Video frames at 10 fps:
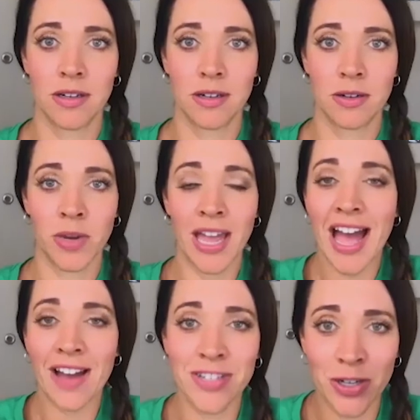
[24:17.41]
We
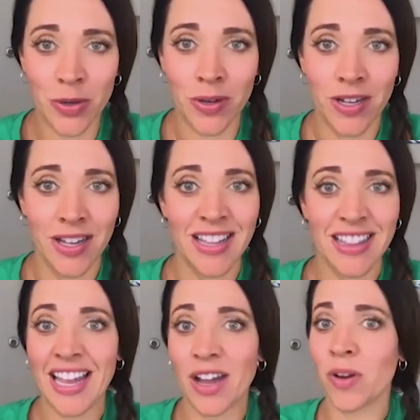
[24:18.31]
have to.
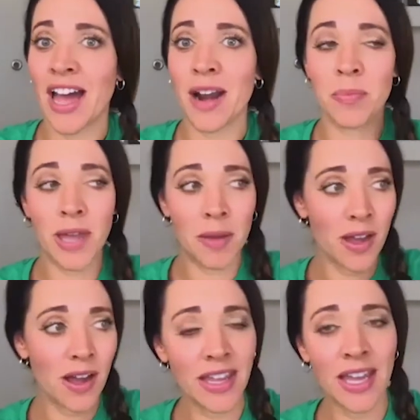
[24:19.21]
Like we got a baby
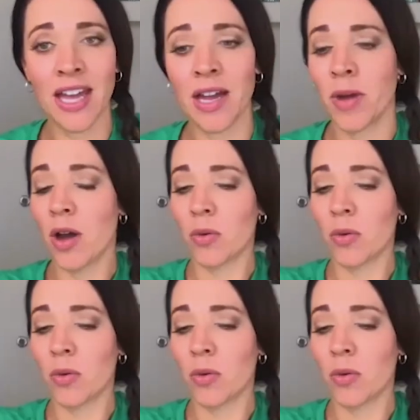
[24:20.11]
on the hip,